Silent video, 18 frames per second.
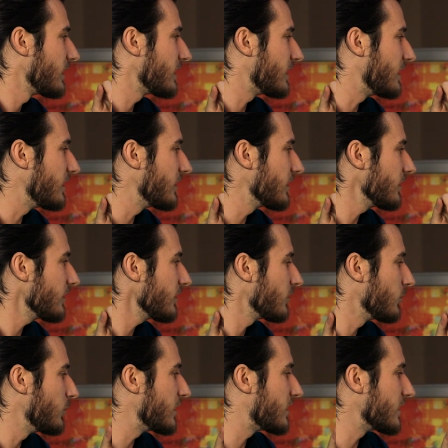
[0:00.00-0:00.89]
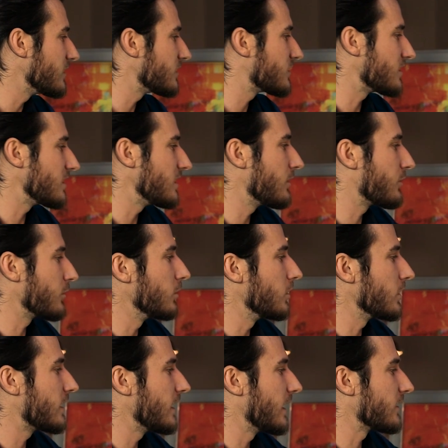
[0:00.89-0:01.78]
Here we can see through
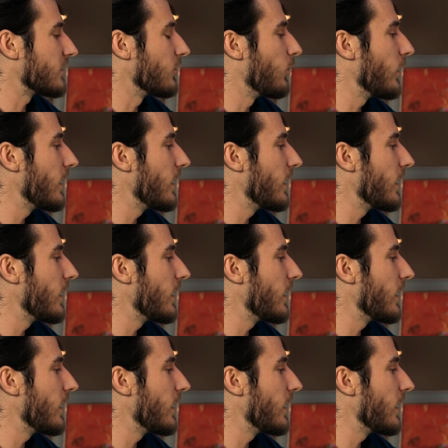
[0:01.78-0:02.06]
looking at the